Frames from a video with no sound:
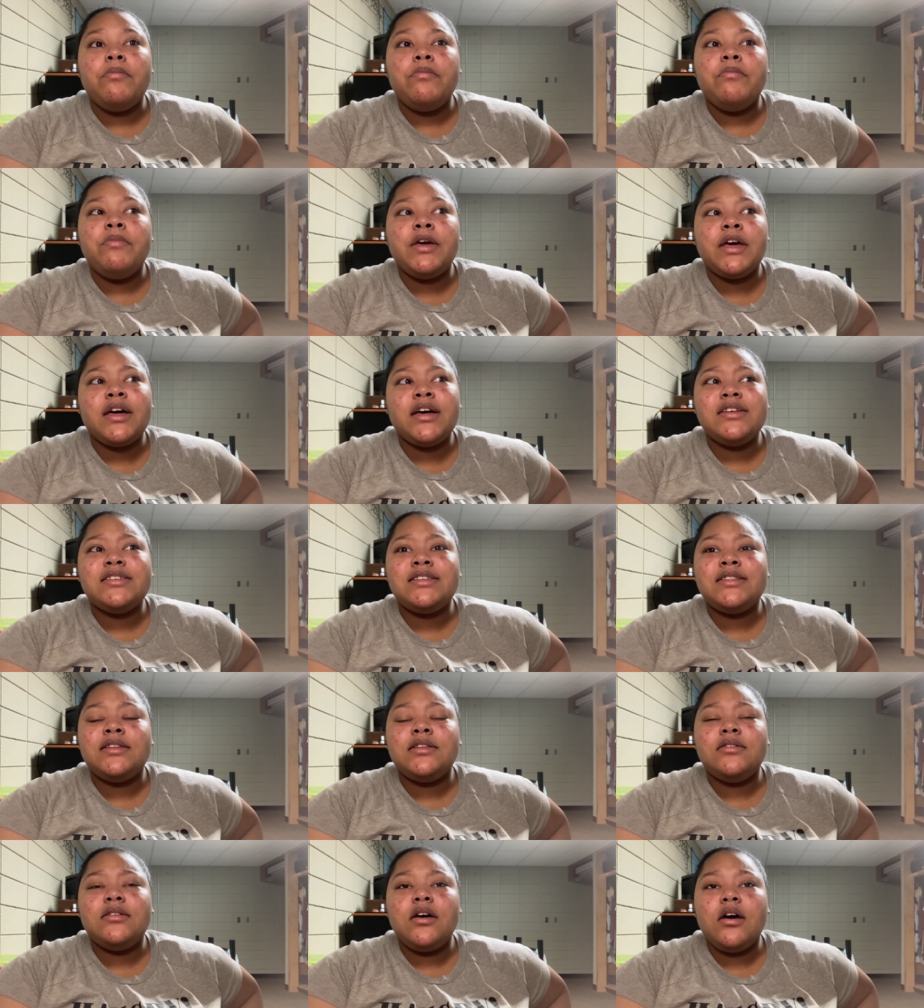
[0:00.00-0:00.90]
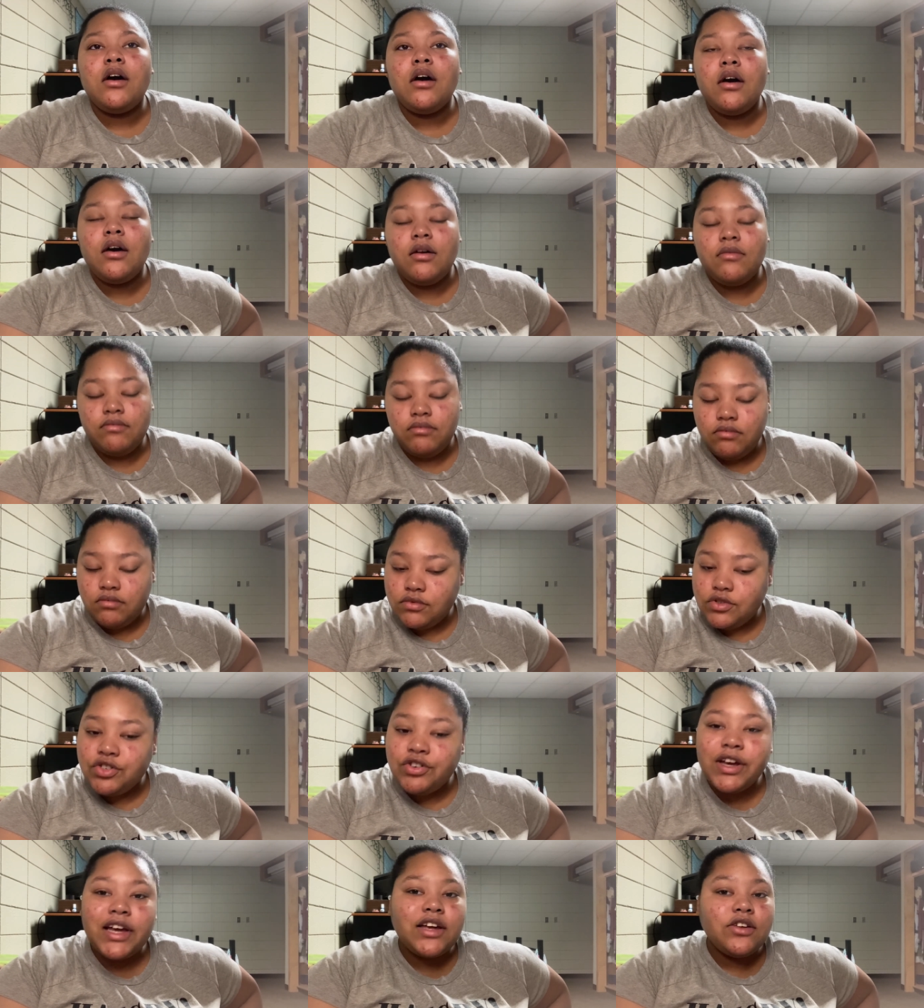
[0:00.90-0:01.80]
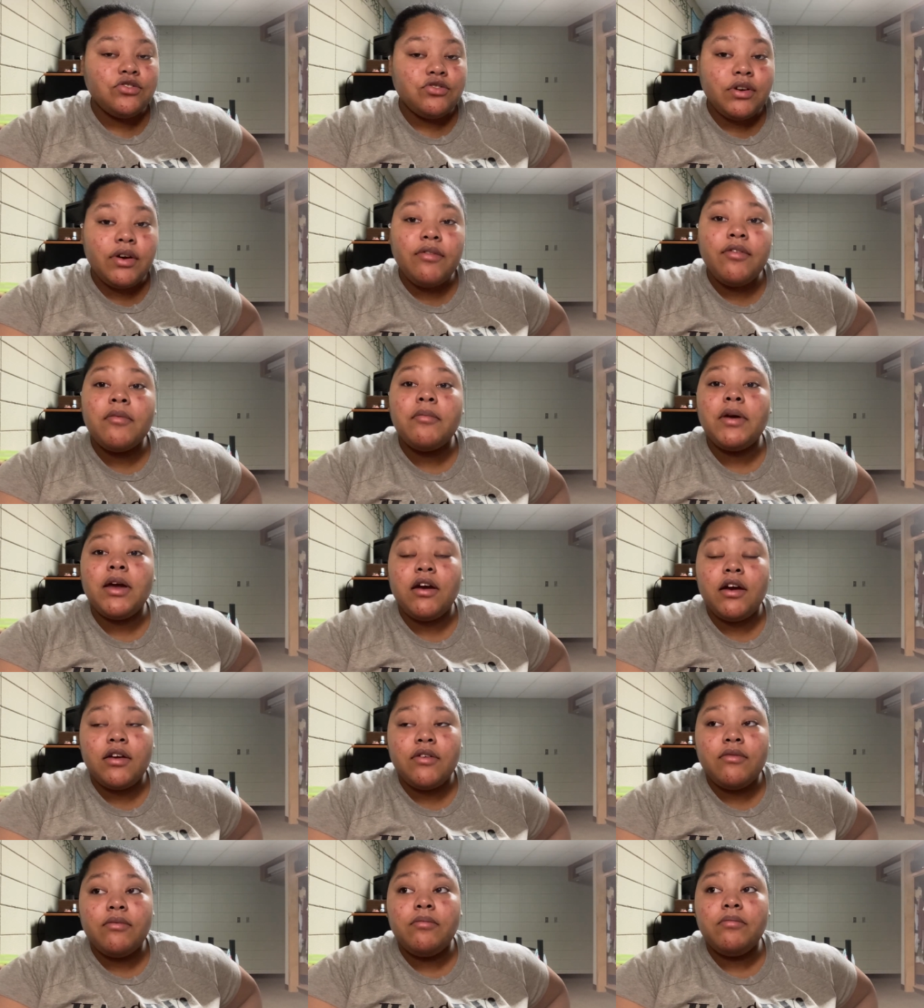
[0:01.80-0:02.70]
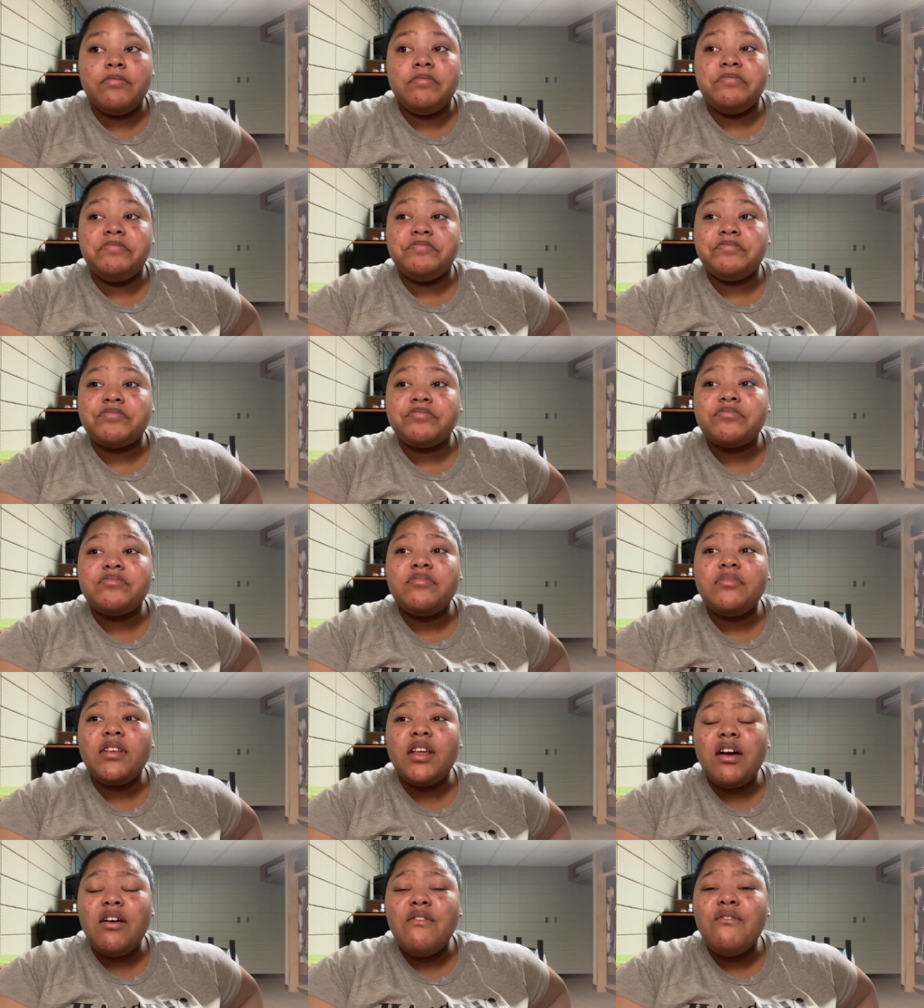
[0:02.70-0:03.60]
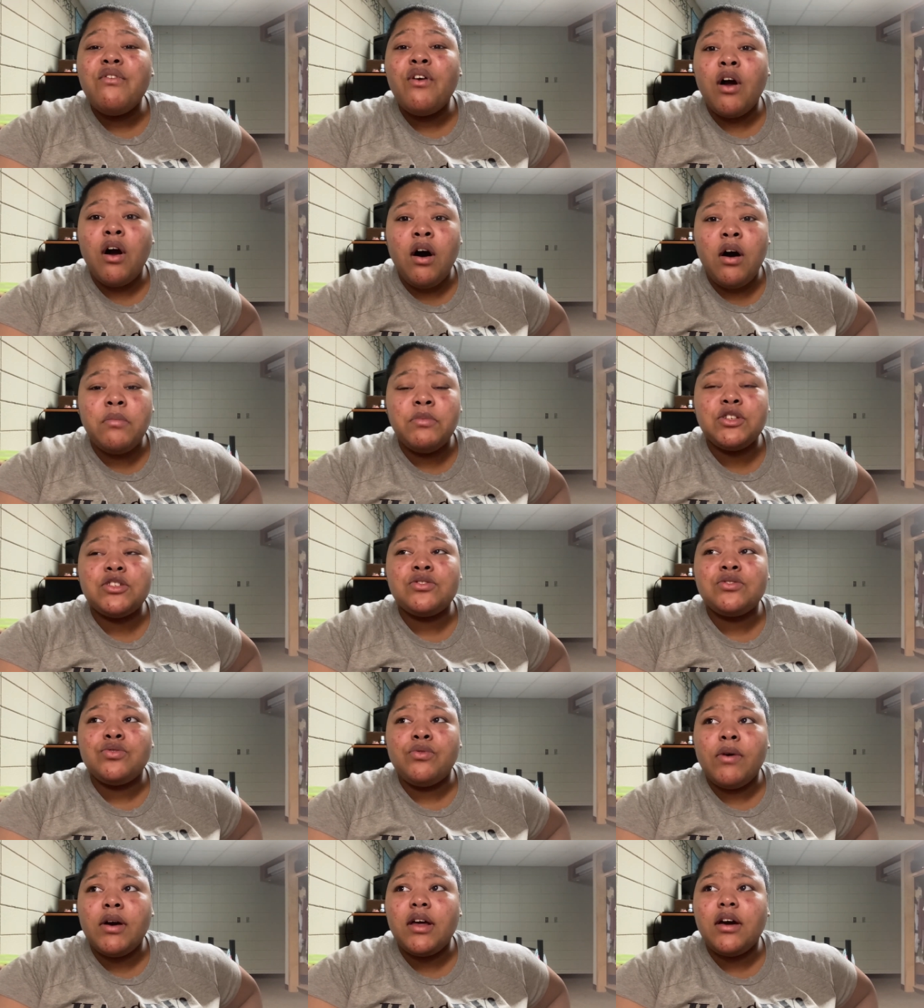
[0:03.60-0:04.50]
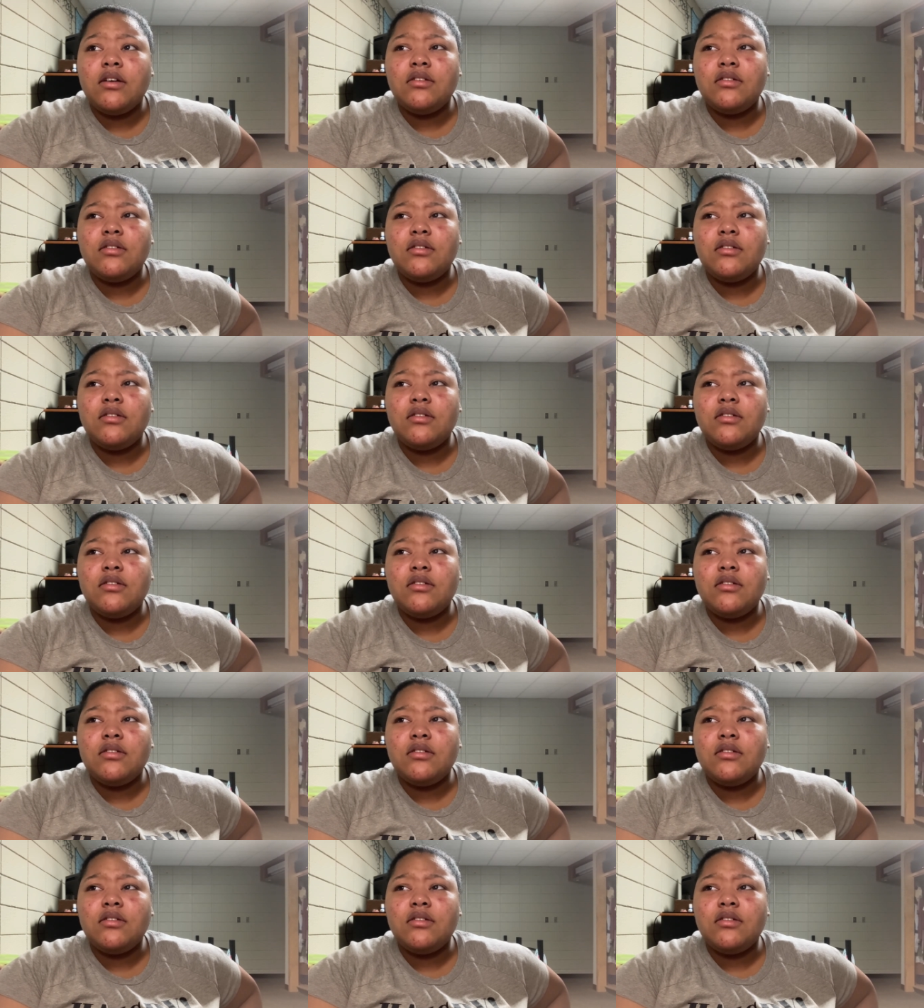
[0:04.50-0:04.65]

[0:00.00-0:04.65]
Because Trick and Joy were married for almost 20